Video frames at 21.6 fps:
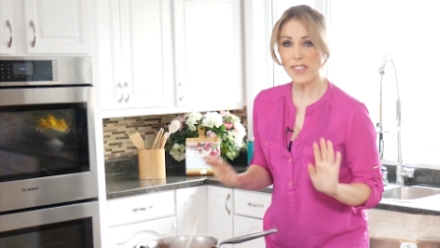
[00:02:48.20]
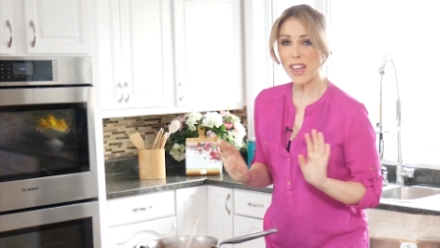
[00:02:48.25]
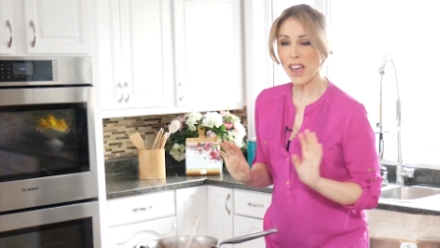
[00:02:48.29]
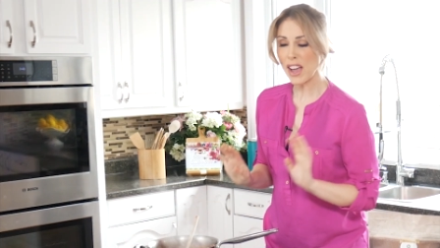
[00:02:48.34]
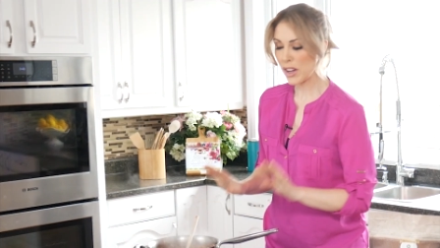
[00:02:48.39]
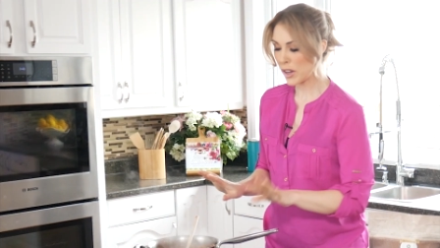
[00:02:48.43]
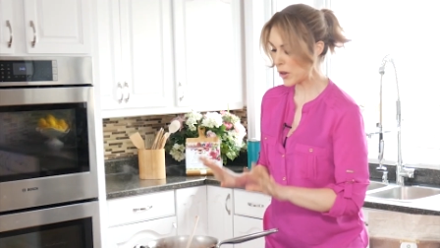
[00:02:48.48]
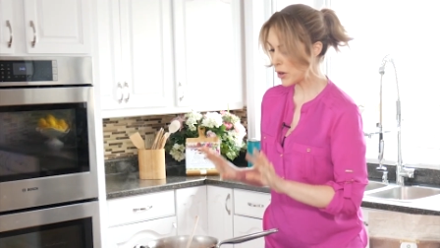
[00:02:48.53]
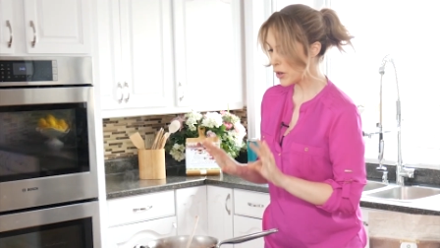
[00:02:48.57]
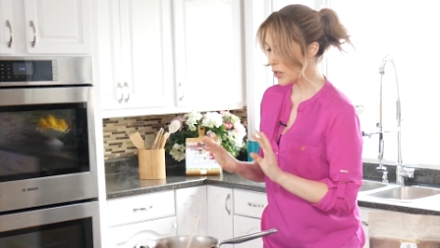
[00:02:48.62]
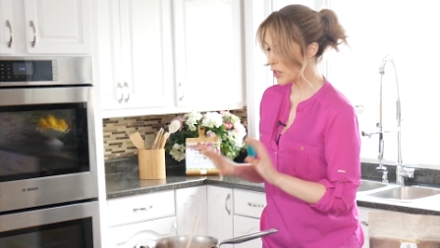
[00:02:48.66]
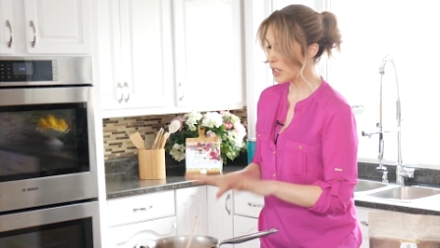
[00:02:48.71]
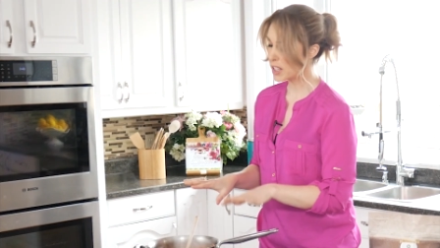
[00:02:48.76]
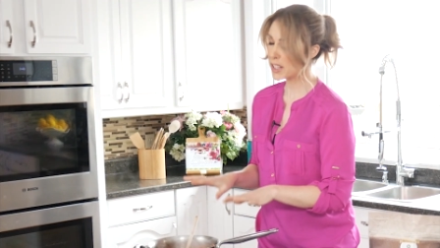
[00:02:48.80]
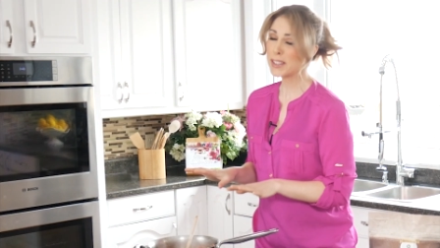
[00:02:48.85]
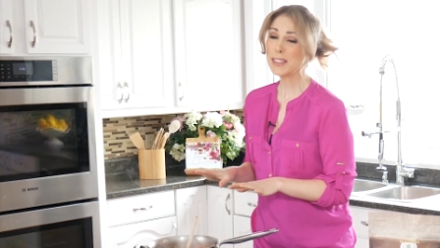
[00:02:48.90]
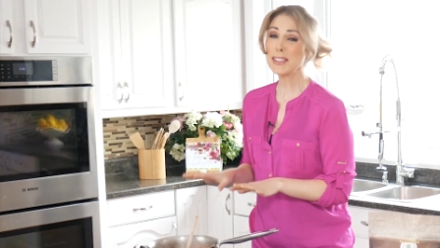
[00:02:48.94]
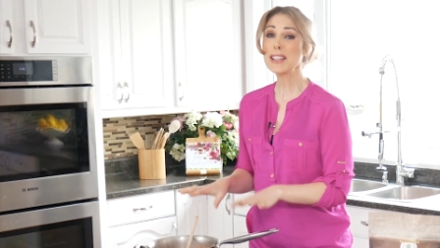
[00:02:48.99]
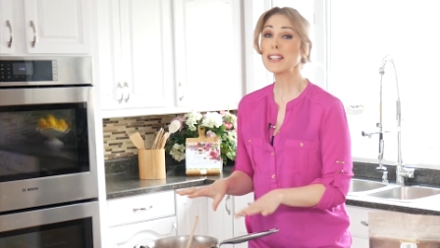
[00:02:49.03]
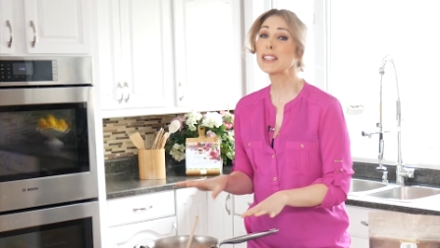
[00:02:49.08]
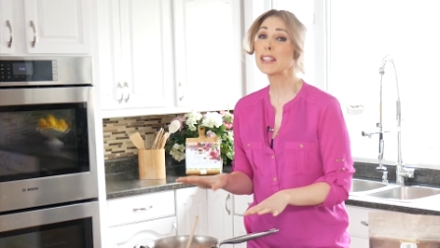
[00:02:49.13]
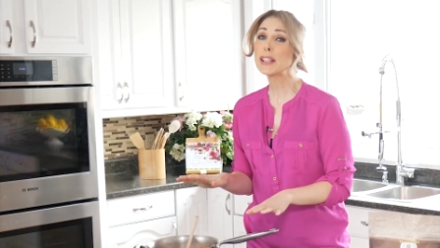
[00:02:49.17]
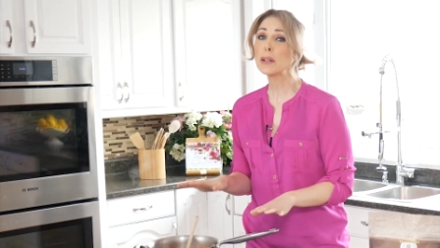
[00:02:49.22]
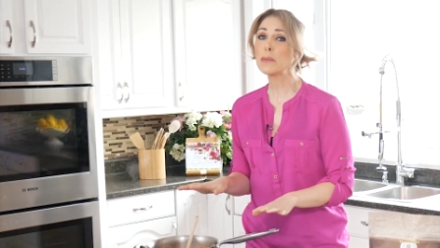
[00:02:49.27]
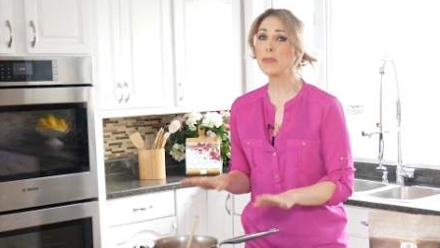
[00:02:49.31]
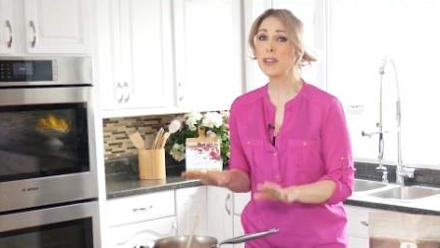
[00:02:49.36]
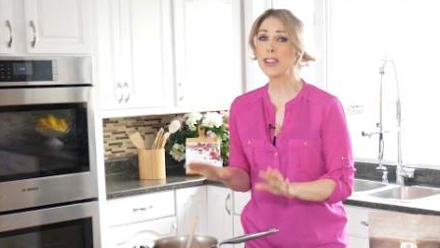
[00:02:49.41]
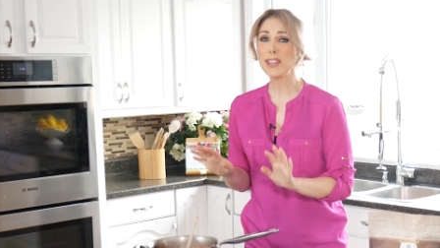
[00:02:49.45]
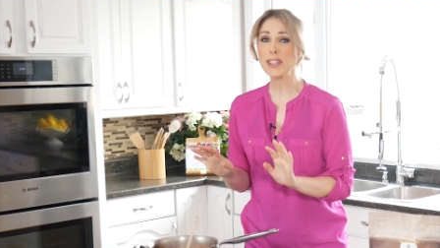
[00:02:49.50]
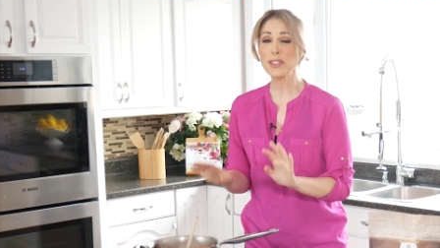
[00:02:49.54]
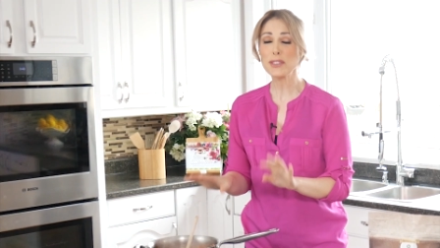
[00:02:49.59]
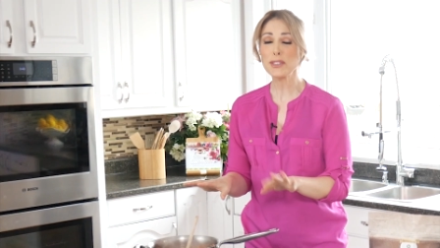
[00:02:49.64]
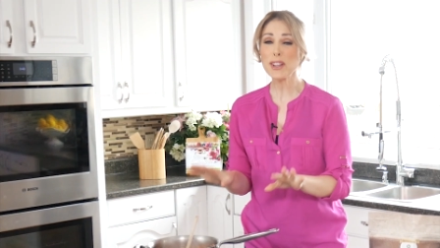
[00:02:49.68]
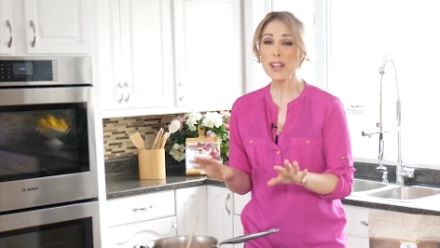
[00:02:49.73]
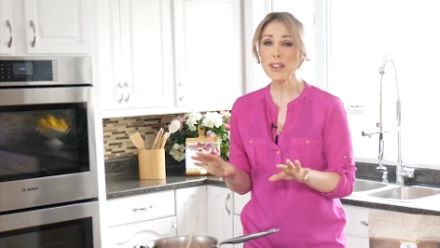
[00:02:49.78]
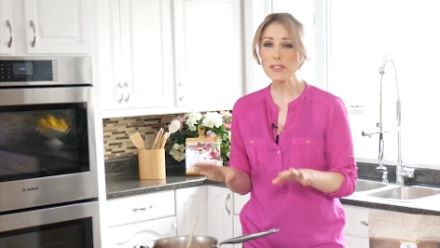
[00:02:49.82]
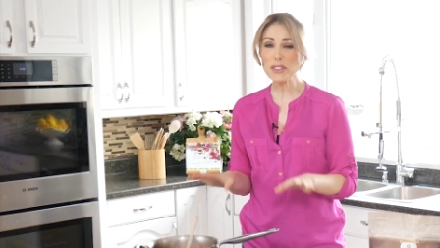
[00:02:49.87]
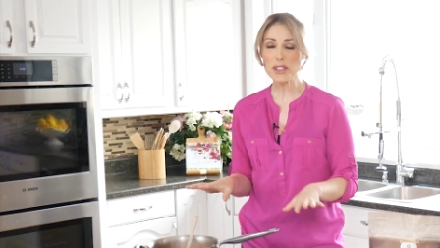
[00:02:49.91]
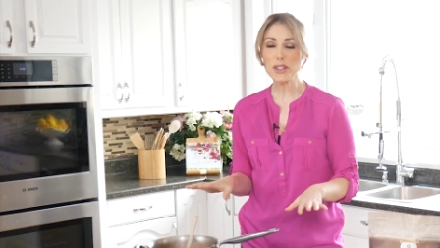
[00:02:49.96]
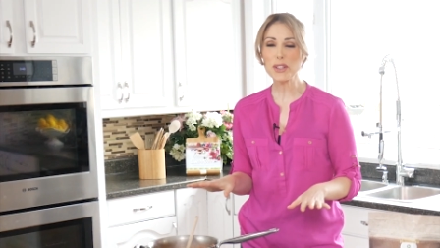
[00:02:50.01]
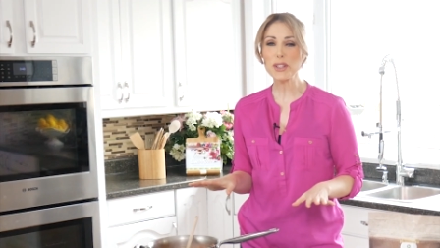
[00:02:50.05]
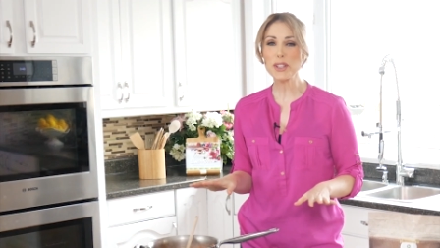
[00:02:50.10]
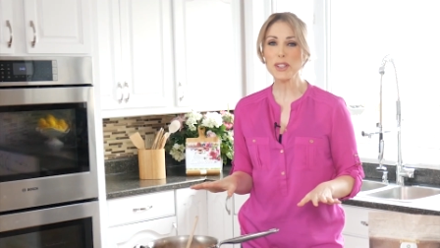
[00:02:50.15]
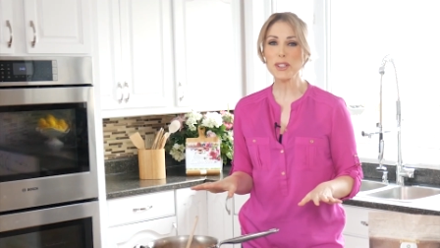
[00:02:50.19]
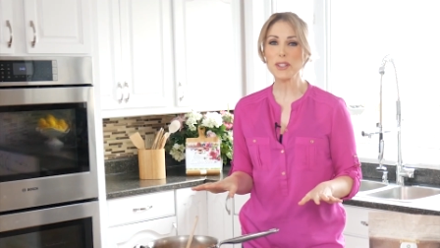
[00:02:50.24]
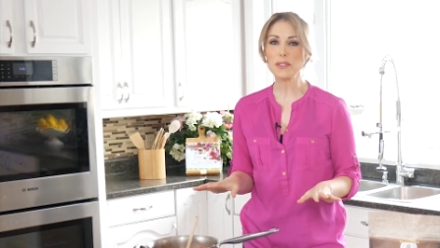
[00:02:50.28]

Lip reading: that cook just a little bit, you don't have to cook it